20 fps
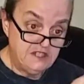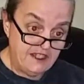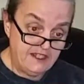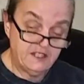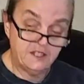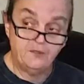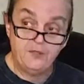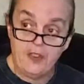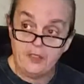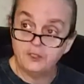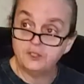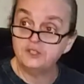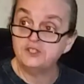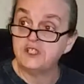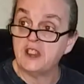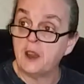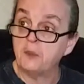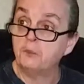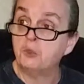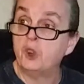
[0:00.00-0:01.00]
take the
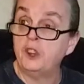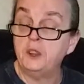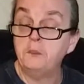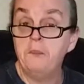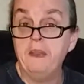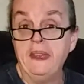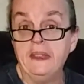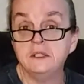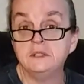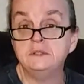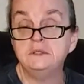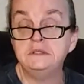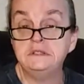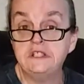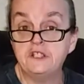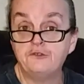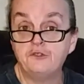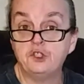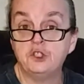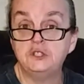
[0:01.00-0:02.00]
feathers and I'm going to make
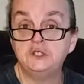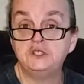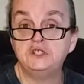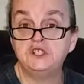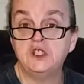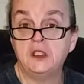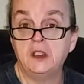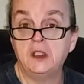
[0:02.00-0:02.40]
different